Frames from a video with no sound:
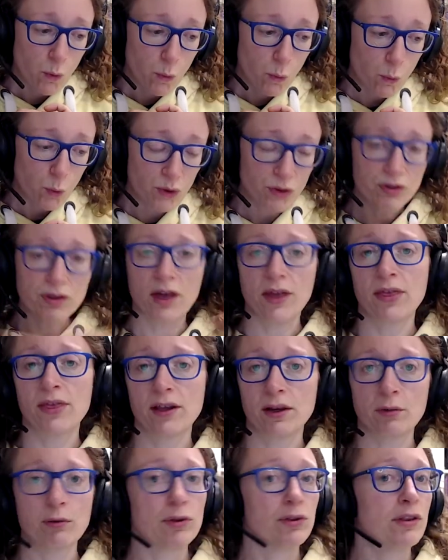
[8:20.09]
with
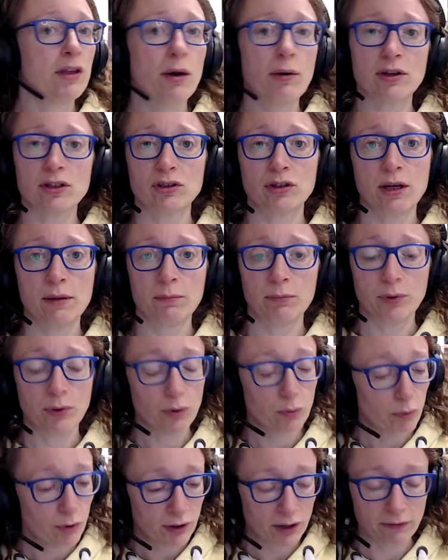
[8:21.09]
nothing, with no extra
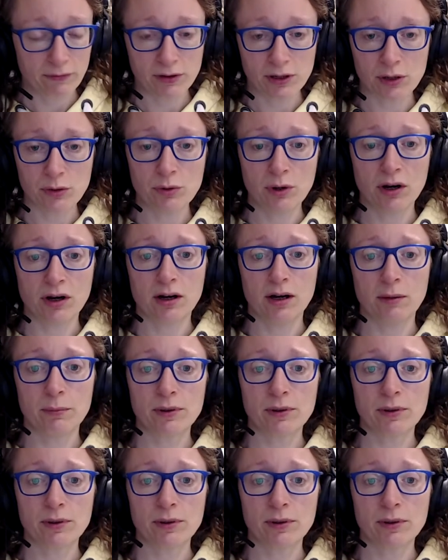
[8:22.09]
input wherever you are,